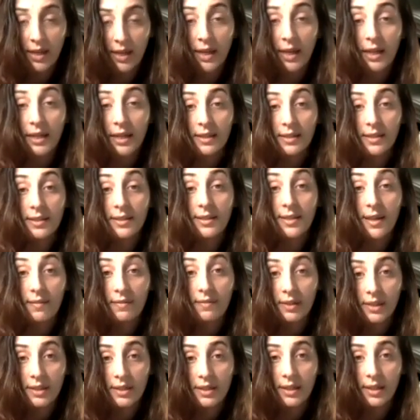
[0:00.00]
in
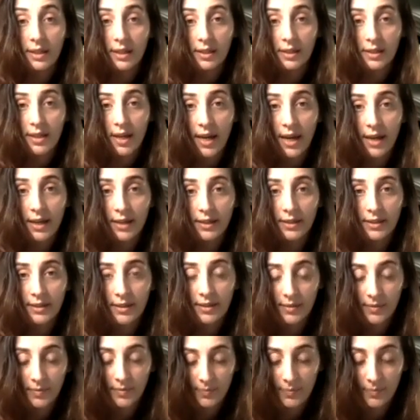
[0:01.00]
17
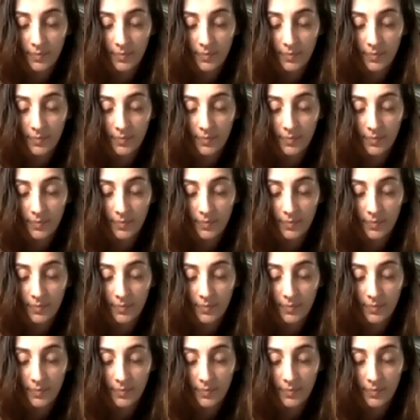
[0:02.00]
days.